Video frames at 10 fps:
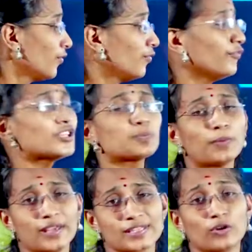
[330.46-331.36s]
which
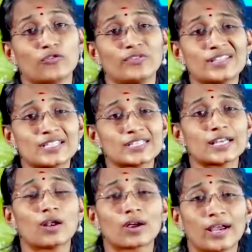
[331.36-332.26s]
place or which is the
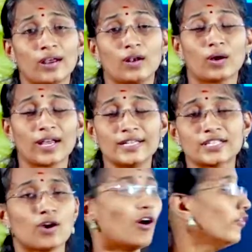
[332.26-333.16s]

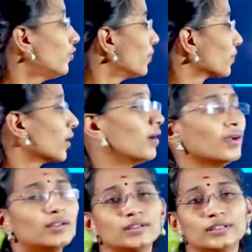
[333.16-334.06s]
locality of
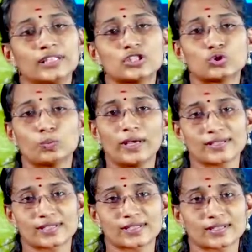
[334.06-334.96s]
these two
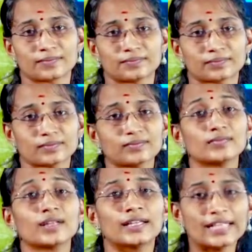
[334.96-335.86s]
places?
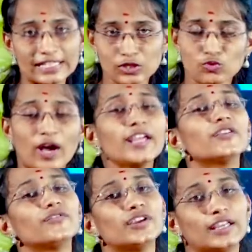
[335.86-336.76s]
That is why we